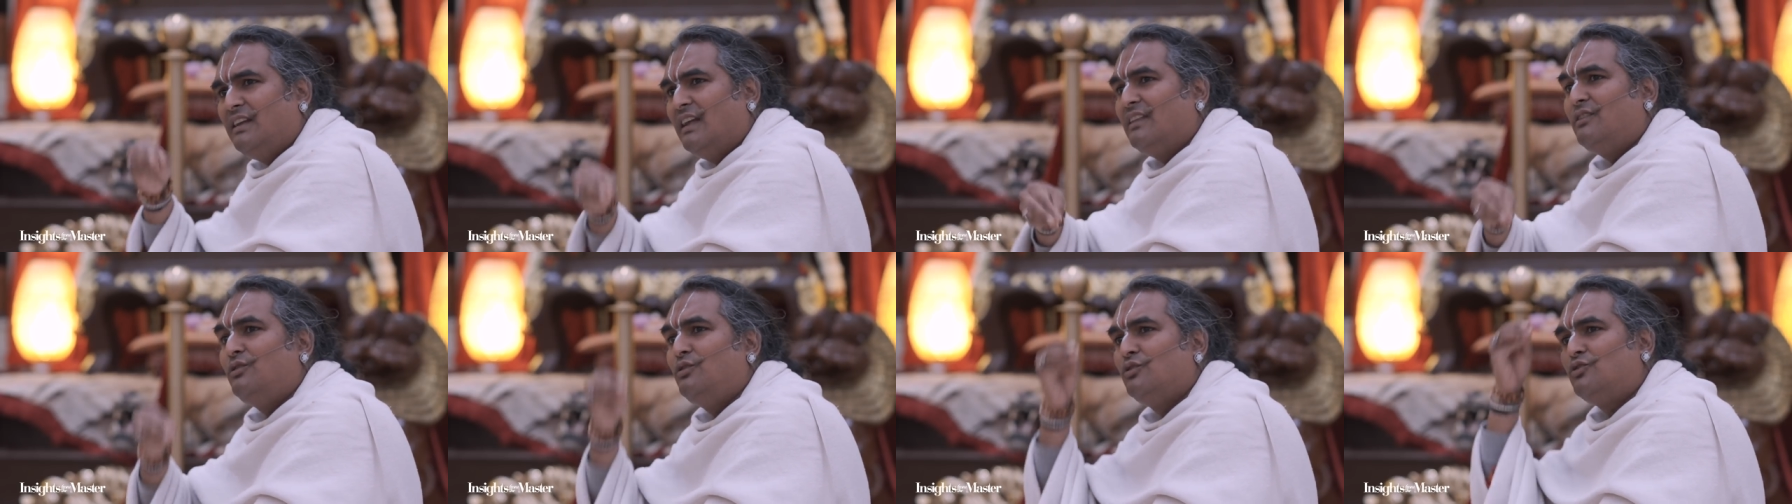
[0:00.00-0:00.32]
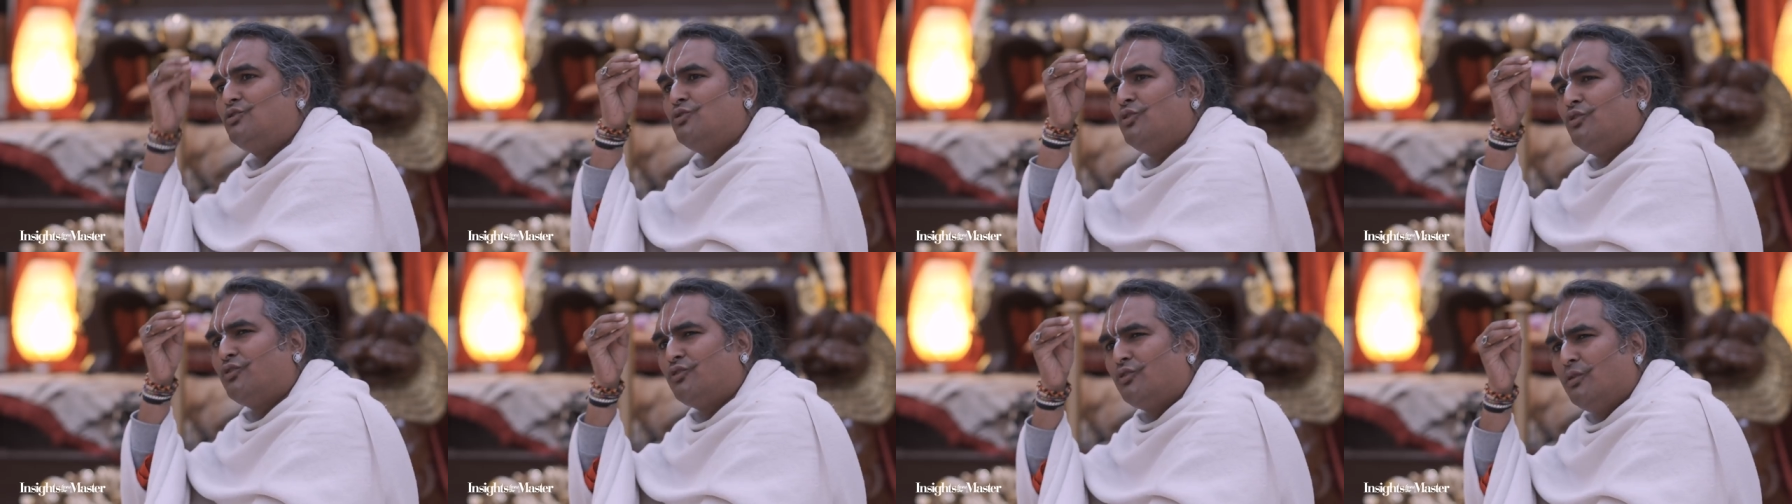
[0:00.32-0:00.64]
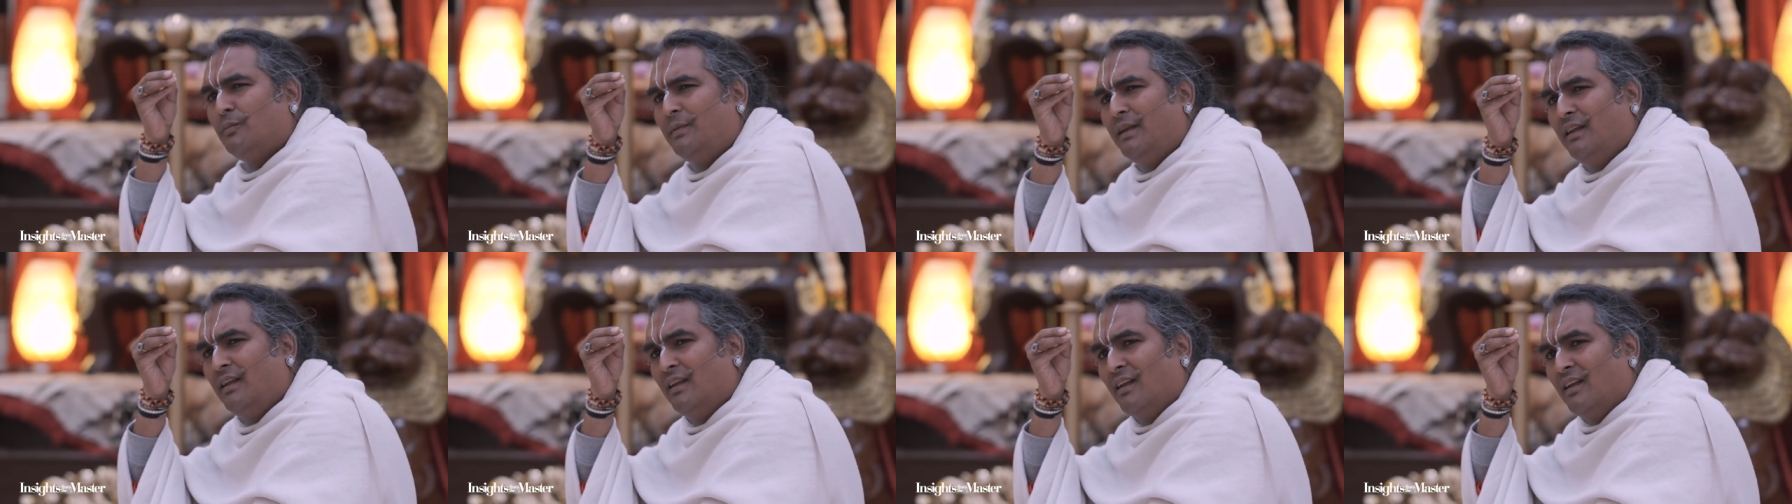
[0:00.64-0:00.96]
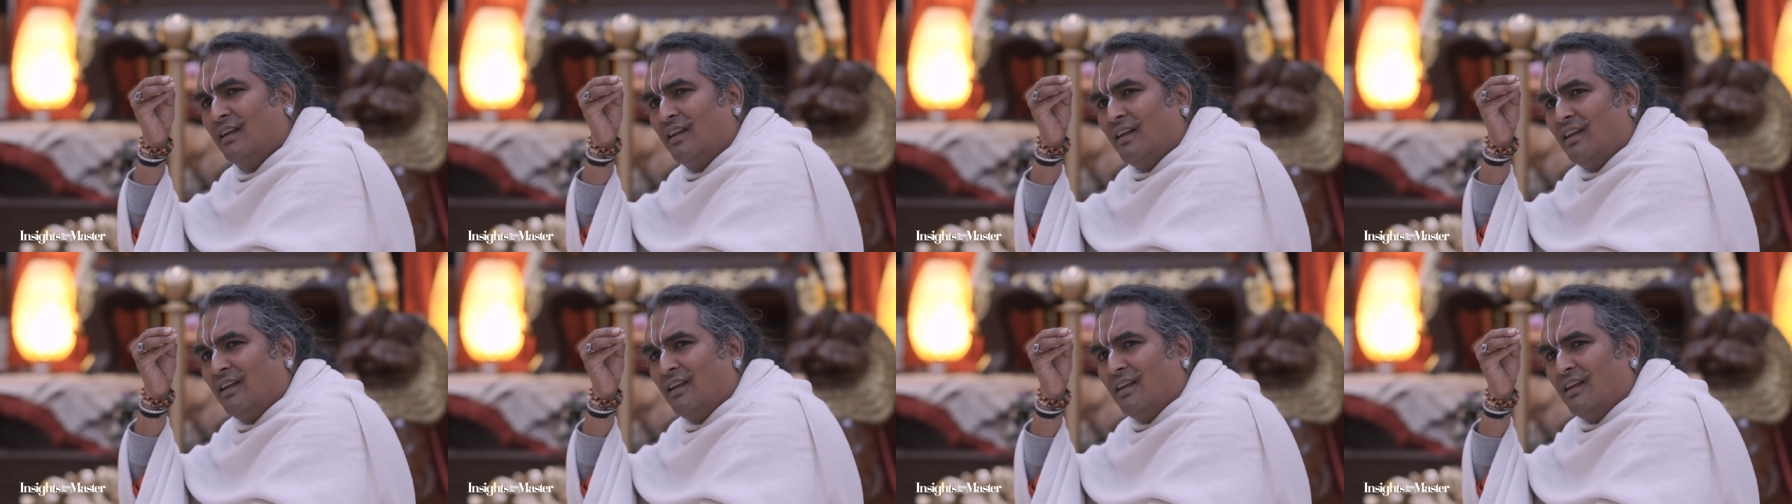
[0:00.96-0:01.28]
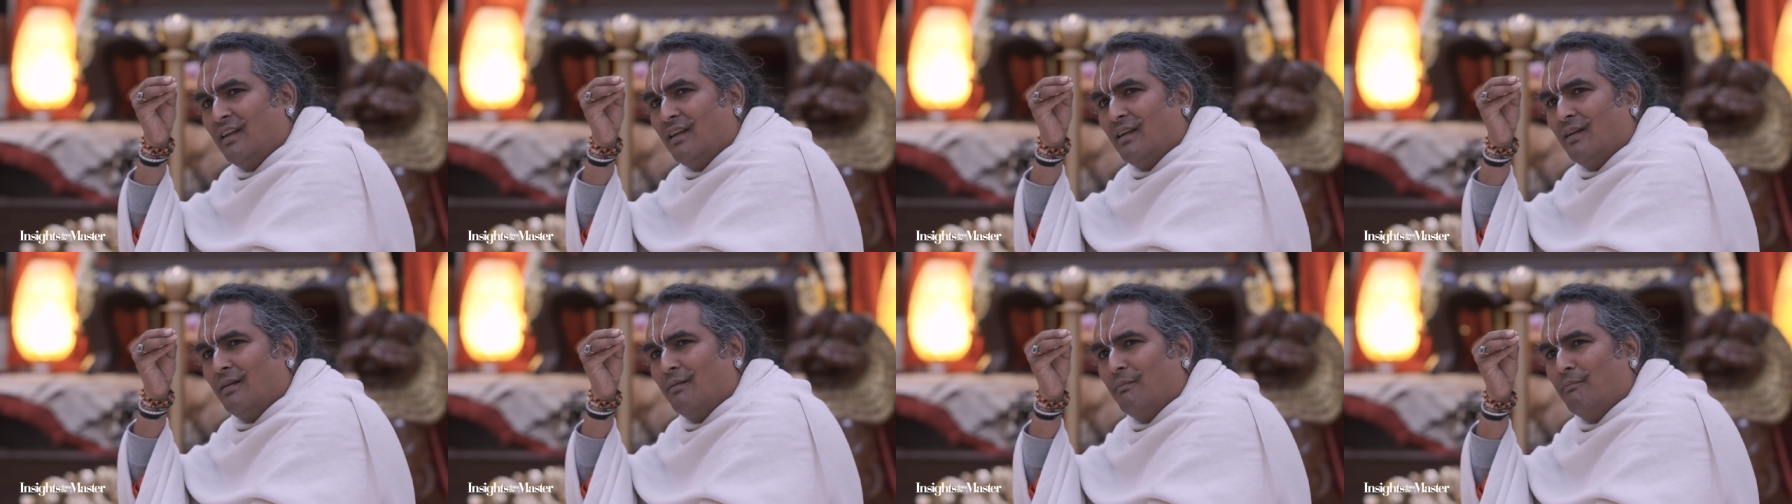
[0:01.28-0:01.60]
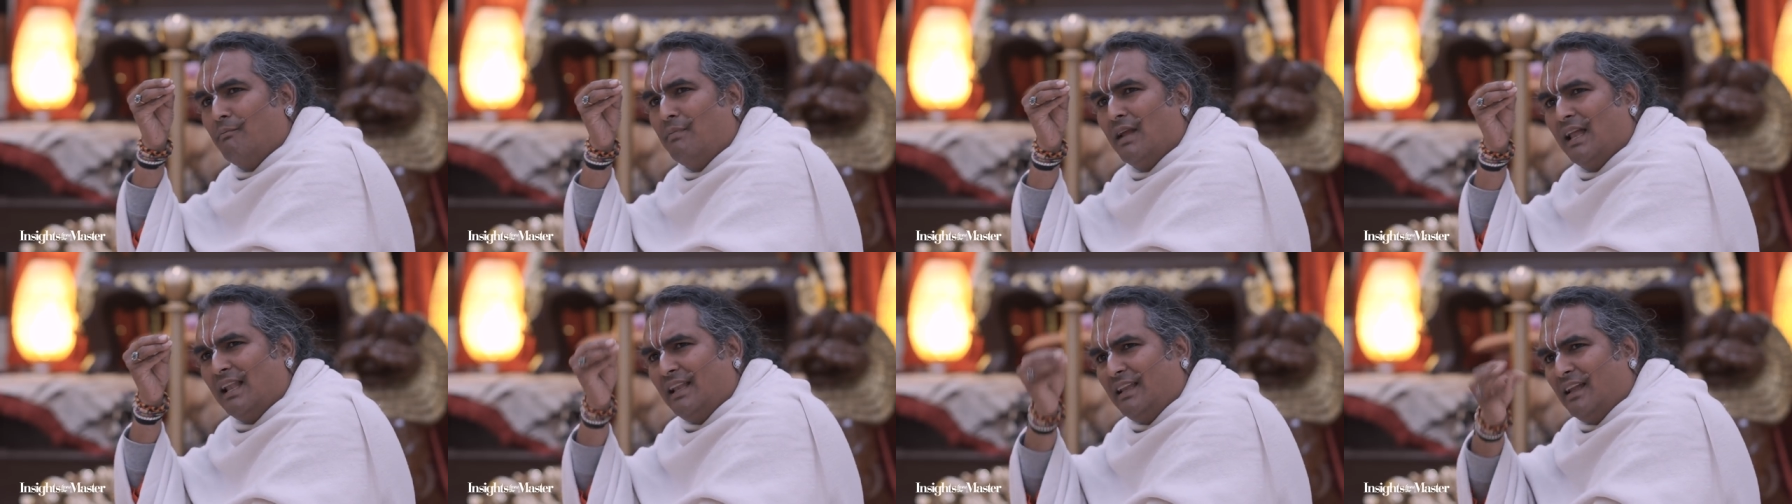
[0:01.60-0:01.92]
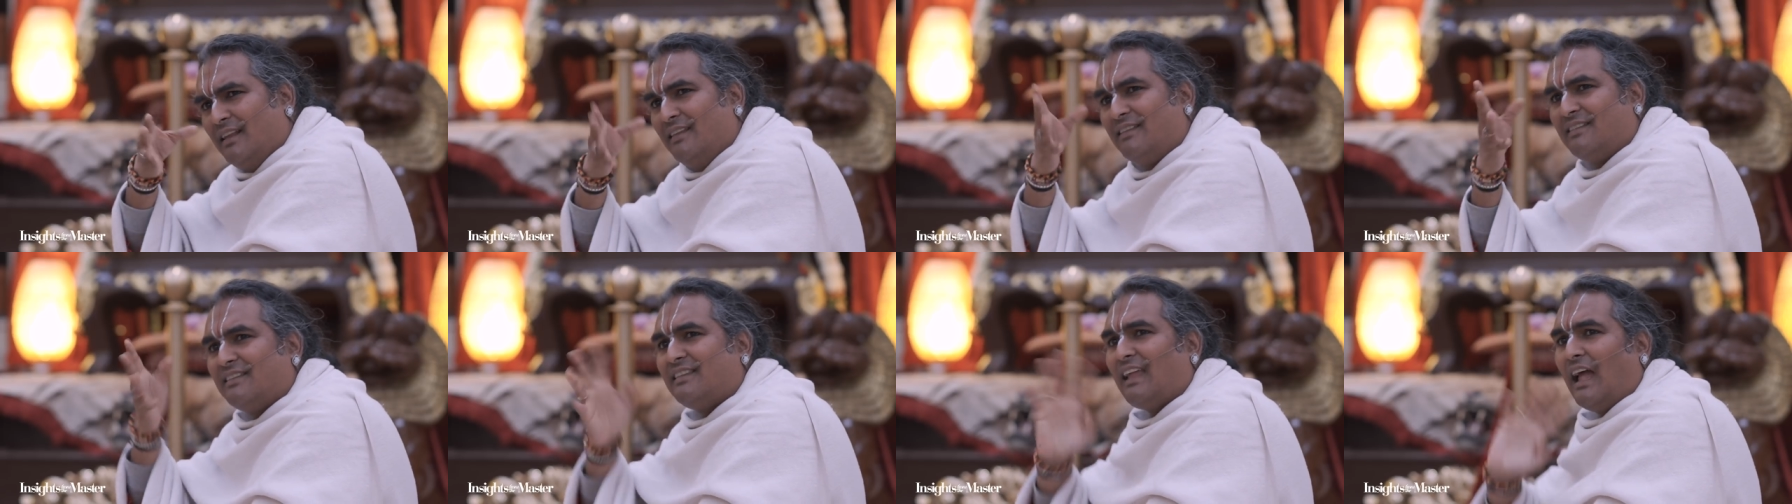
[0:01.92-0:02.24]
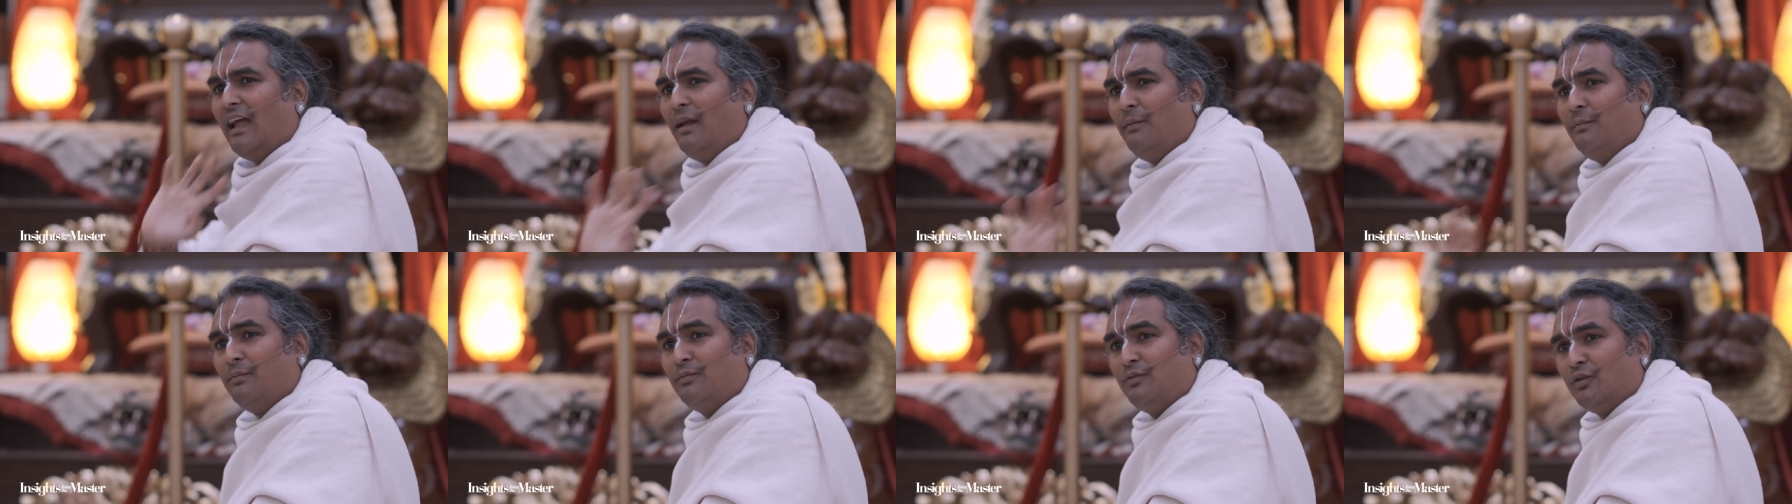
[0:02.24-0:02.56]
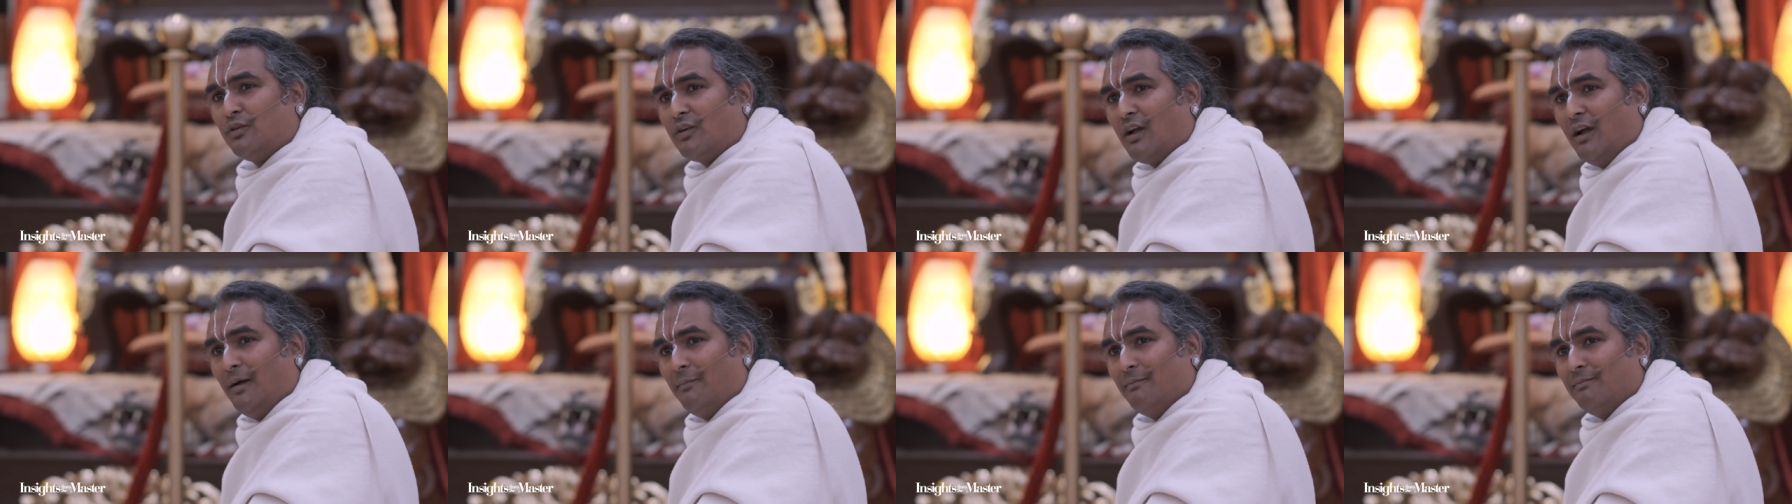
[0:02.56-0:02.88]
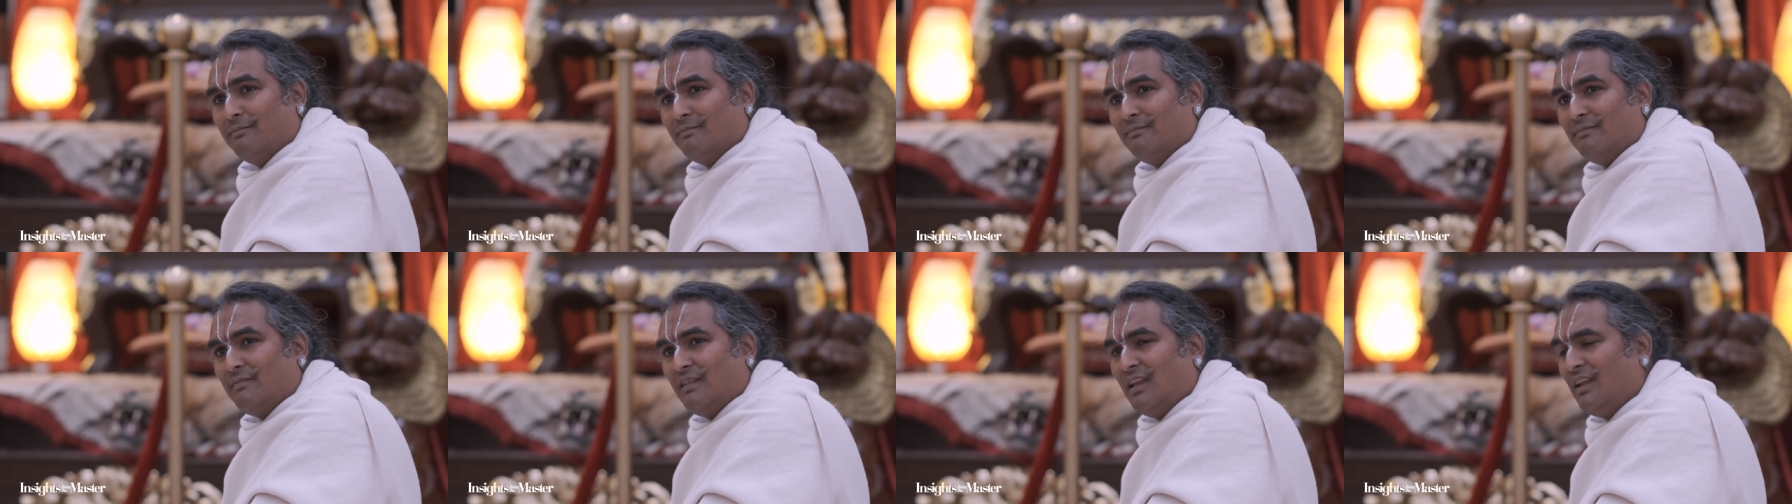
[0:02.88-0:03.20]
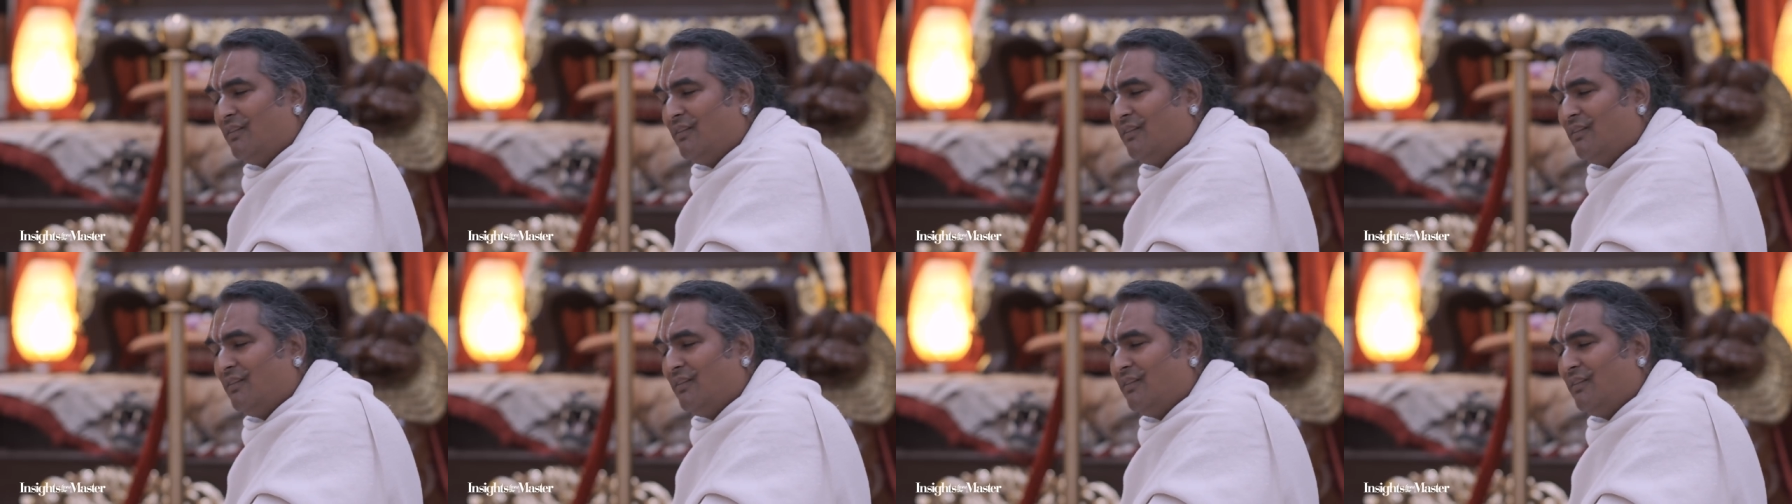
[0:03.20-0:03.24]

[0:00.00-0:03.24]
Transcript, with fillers: yet you choose to be millions times to come.